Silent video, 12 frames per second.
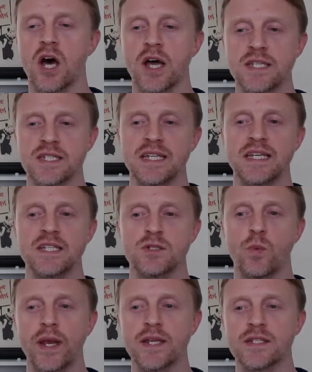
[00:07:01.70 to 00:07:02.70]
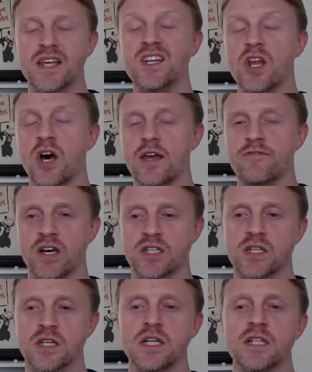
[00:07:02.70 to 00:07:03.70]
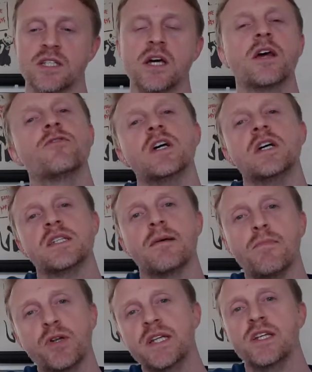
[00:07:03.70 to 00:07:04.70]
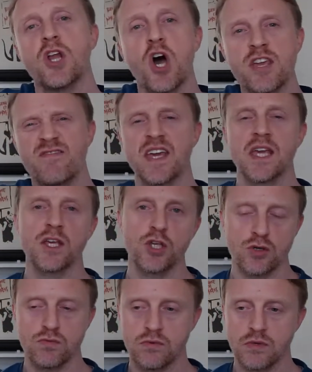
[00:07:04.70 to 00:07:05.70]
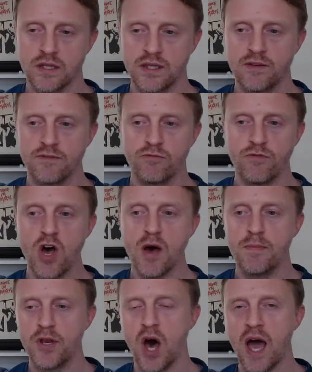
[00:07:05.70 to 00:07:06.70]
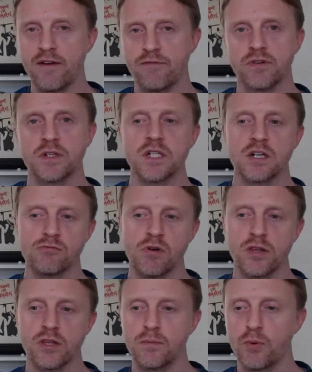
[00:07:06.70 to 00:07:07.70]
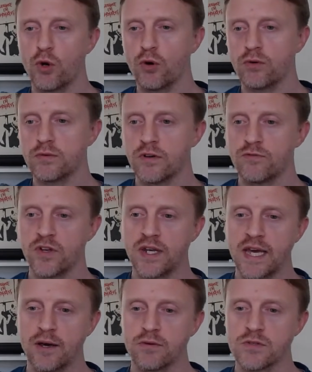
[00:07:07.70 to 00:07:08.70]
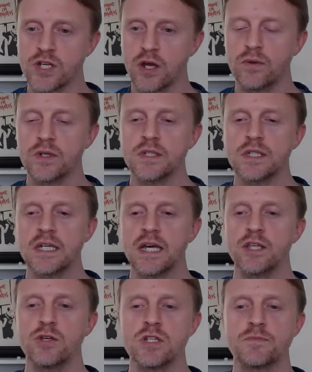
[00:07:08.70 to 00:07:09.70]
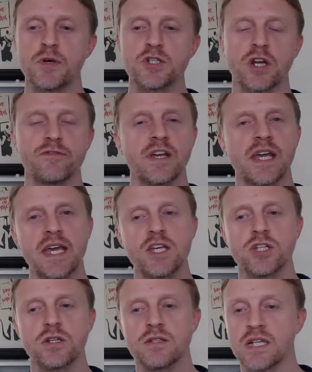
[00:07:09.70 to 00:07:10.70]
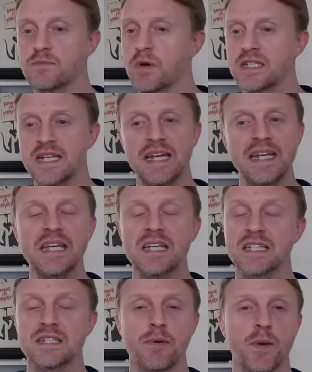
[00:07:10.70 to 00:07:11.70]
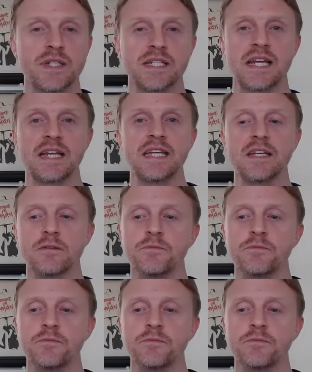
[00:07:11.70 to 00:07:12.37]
iced east winds that knife us. So the idea of somebody kniving you, the verb knife, rather than the plural of the noun. So uses personifications, that's my technique, that's a poetic technique,